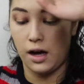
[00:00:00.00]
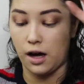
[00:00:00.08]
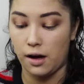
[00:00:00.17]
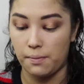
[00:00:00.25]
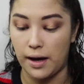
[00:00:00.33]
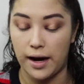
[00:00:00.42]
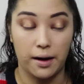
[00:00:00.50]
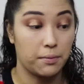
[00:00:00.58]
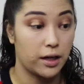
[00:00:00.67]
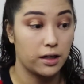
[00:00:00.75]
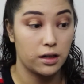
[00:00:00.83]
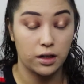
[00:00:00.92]
and I'm
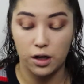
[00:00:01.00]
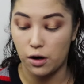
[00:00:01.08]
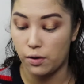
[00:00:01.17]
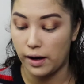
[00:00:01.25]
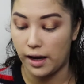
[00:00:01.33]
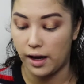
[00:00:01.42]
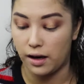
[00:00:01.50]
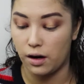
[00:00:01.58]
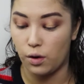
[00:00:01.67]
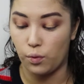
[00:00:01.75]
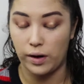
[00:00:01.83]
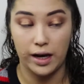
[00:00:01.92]
gonna go
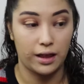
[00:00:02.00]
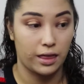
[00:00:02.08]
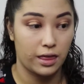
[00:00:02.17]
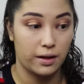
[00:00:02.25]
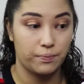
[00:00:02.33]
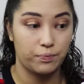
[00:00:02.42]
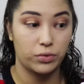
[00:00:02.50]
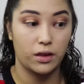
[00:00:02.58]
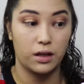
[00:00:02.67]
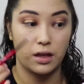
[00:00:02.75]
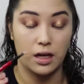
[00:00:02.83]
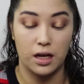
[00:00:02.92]
in with
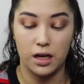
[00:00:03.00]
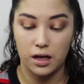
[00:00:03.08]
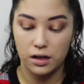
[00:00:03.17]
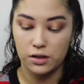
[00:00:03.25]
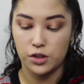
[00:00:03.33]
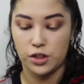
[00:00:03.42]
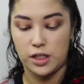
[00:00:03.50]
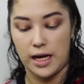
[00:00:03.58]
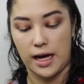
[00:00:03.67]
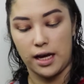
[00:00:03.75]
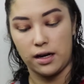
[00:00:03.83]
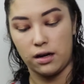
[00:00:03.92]
the
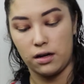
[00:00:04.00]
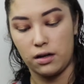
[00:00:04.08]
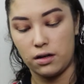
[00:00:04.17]
shade,